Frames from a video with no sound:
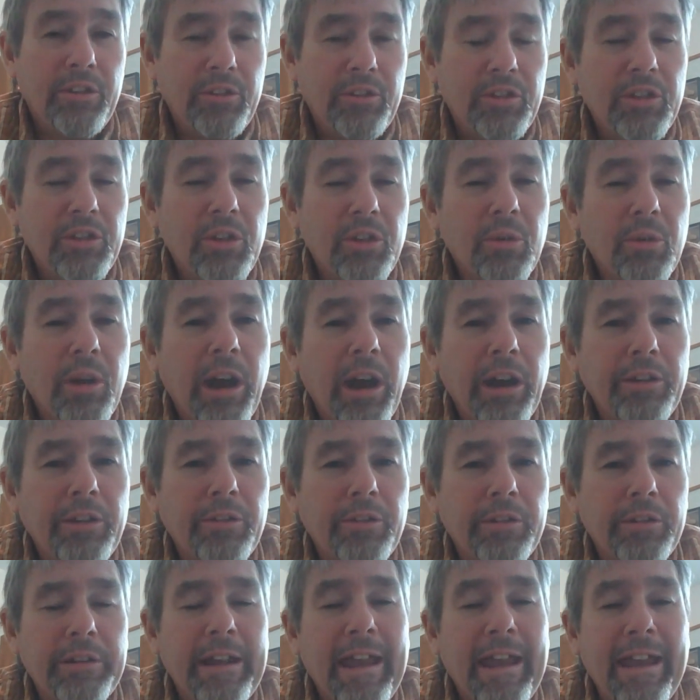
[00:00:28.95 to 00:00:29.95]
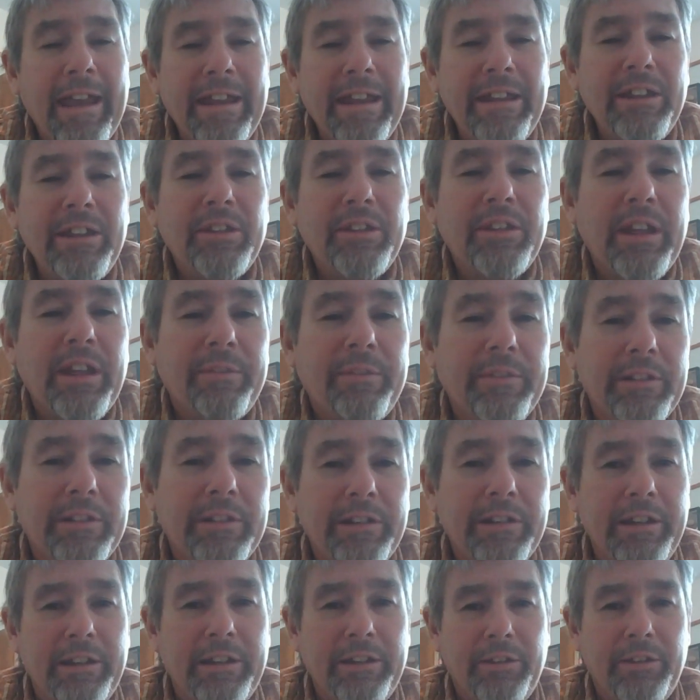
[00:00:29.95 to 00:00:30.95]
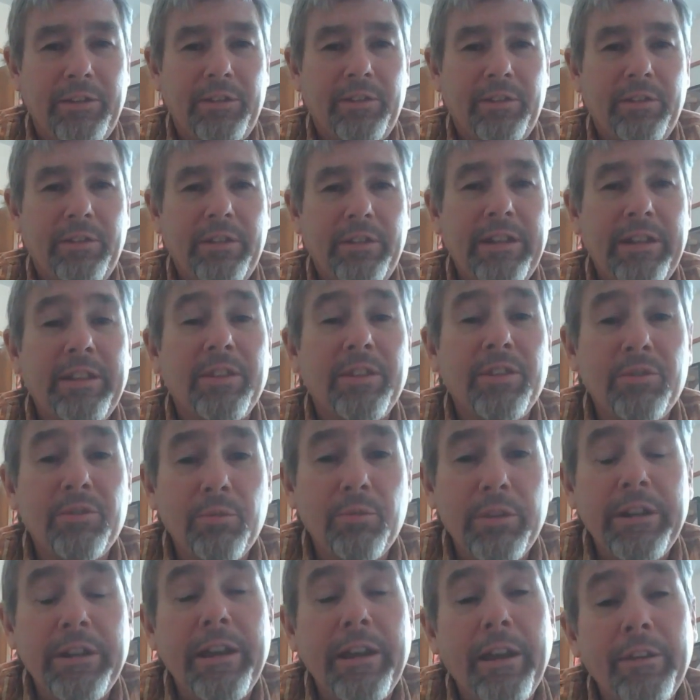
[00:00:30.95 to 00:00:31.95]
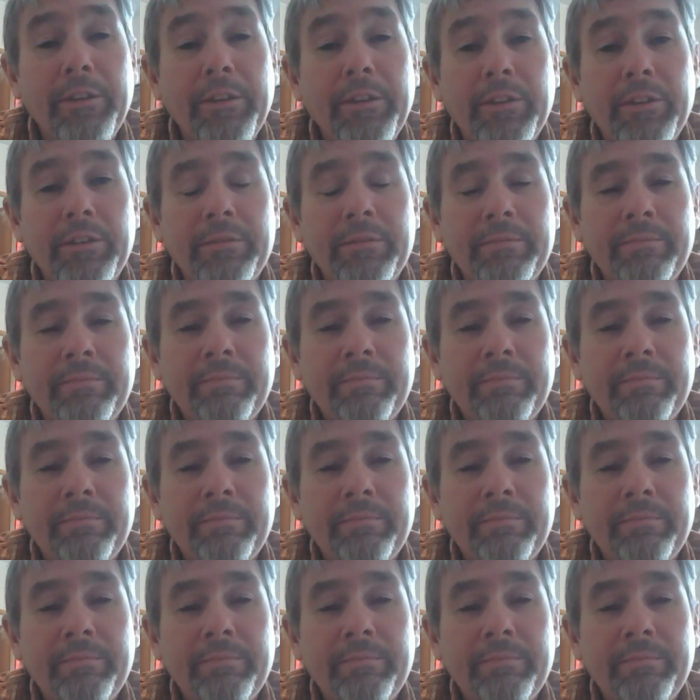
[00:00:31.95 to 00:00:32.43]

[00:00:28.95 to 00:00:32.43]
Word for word: 287 leads in three days.